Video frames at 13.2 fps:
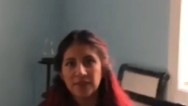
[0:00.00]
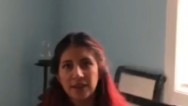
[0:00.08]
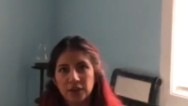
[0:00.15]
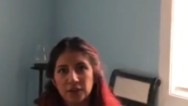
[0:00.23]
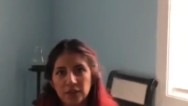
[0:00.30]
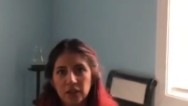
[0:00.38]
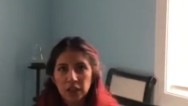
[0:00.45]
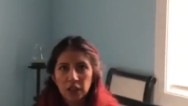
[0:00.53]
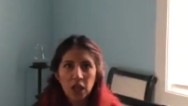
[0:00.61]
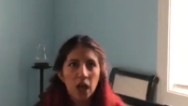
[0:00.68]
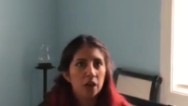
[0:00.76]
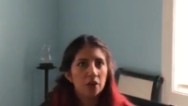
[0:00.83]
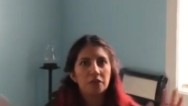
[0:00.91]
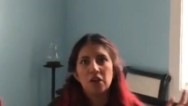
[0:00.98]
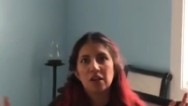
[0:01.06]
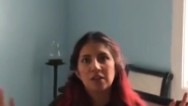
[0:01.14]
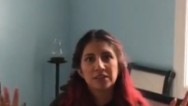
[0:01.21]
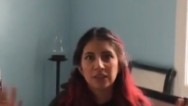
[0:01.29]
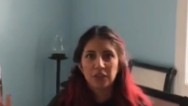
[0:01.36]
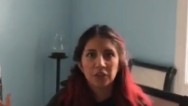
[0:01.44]
fan of a lot of
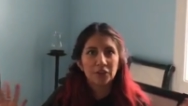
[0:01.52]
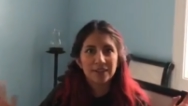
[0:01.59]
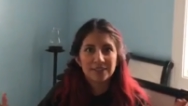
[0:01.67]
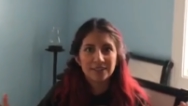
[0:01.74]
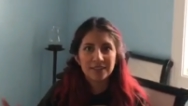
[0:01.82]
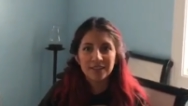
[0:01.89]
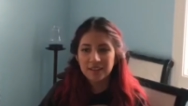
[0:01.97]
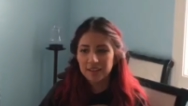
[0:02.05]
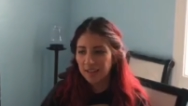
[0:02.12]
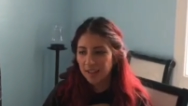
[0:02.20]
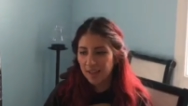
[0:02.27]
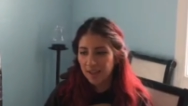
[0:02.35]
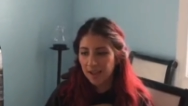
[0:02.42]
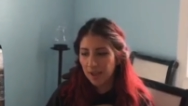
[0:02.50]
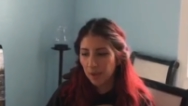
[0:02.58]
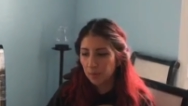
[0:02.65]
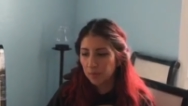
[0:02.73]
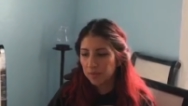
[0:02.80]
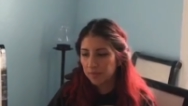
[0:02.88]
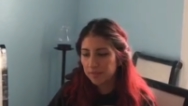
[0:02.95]
frosting like crazy, I
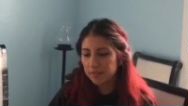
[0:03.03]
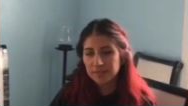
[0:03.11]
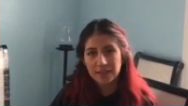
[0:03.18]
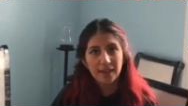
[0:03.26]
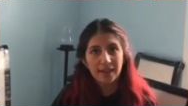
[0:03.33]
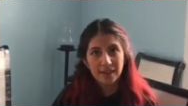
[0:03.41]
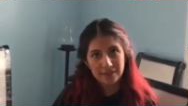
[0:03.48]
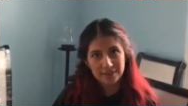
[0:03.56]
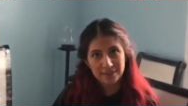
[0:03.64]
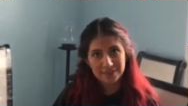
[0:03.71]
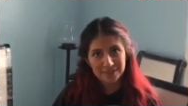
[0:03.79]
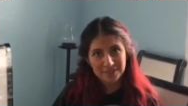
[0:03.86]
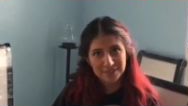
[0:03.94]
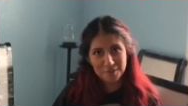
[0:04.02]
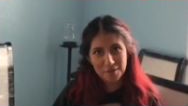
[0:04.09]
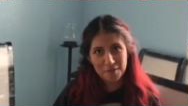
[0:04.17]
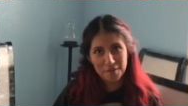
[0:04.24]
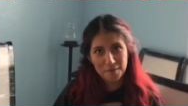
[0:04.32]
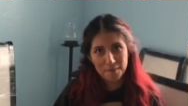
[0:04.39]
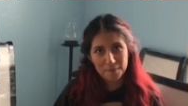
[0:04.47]
would give this an eight
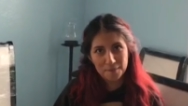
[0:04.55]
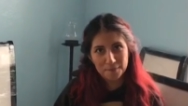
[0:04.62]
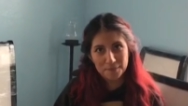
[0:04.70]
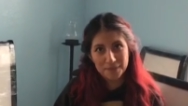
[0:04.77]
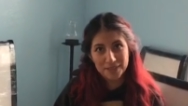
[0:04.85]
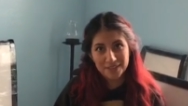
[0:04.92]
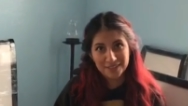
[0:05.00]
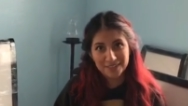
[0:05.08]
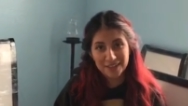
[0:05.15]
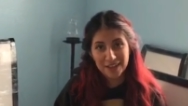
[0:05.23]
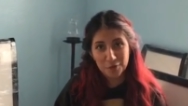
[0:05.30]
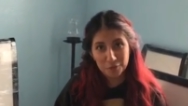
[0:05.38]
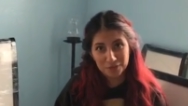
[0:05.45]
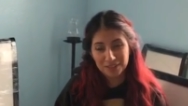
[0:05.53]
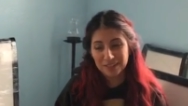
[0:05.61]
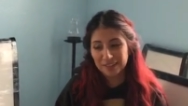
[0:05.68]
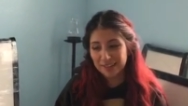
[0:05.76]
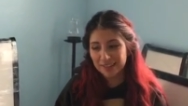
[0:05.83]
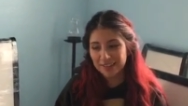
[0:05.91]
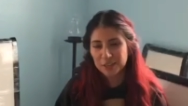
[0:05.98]
because I really
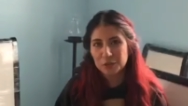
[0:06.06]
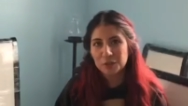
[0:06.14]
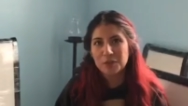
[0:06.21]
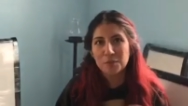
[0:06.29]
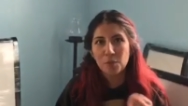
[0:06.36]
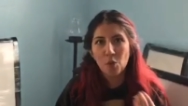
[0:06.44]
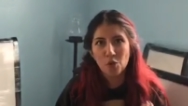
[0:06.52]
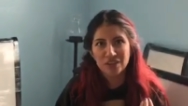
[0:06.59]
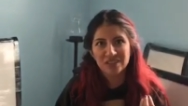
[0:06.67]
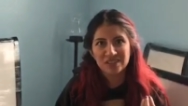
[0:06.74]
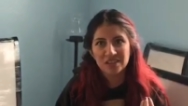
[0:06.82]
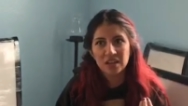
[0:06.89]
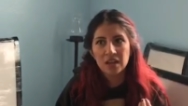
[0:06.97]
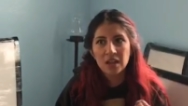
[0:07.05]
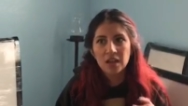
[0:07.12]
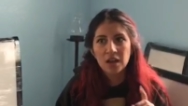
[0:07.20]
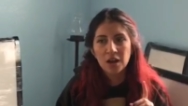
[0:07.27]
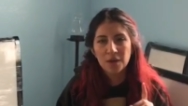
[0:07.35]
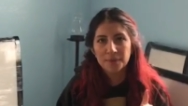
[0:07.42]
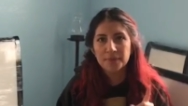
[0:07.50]
like it. It's really moist.
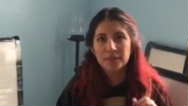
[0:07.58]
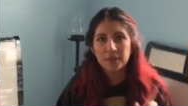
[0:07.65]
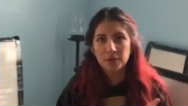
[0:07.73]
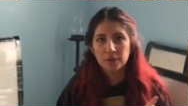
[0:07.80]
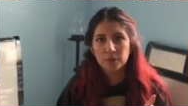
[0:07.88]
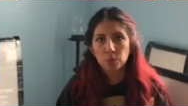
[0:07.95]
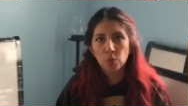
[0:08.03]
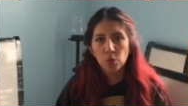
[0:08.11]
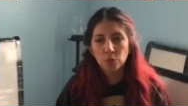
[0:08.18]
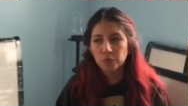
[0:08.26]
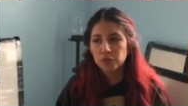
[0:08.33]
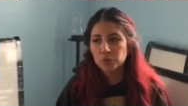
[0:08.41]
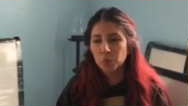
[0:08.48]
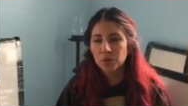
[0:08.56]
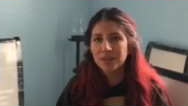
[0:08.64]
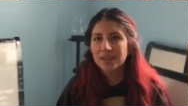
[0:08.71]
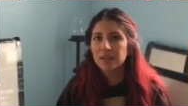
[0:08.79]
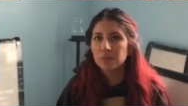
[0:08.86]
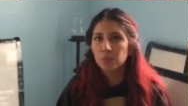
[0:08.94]
Um, the Whole Foods one,